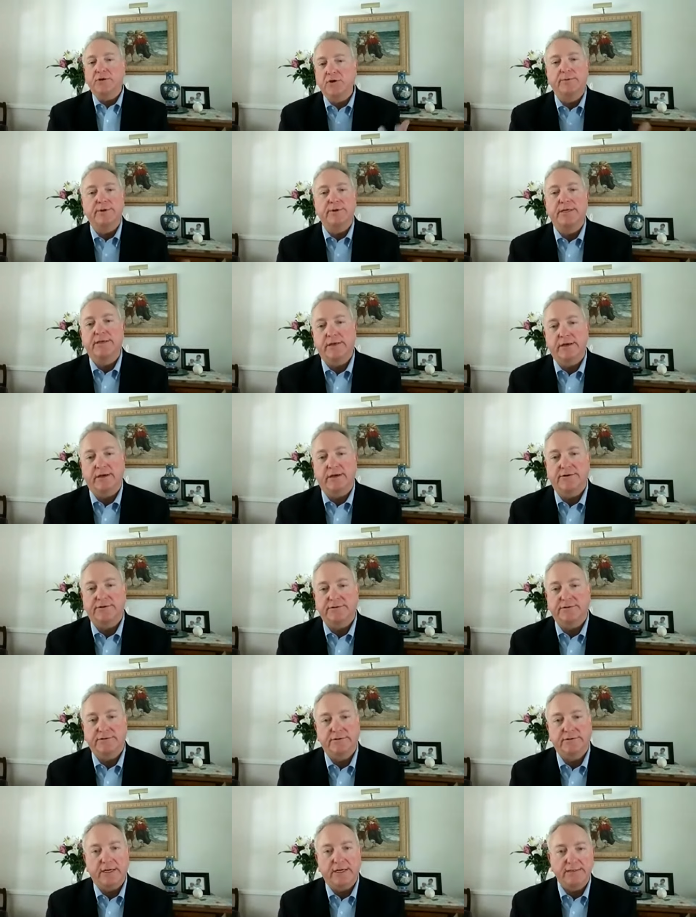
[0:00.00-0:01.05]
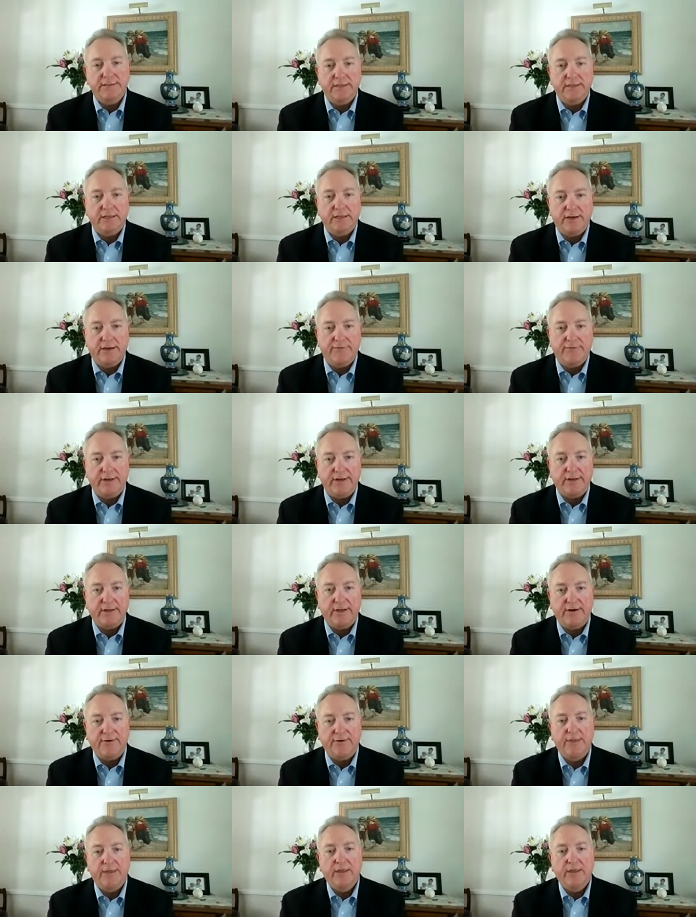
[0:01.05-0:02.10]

nobody cares. I can tell you that right now.